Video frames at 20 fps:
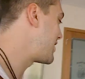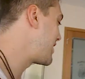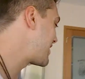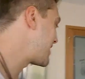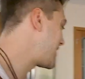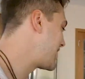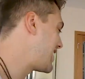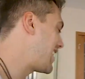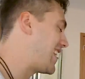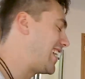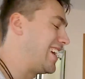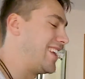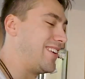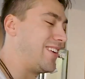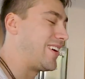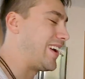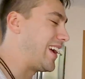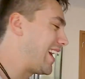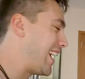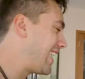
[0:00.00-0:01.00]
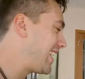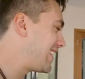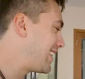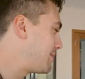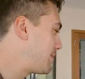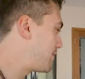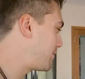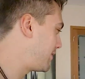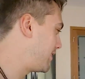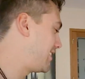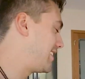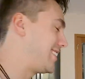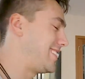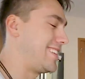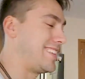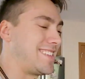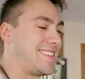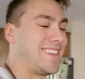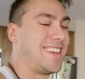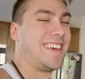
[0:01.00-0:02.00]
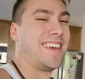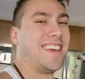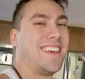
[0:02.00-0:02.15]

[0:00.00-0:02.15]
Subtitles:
just a second, okay? Let me finish this.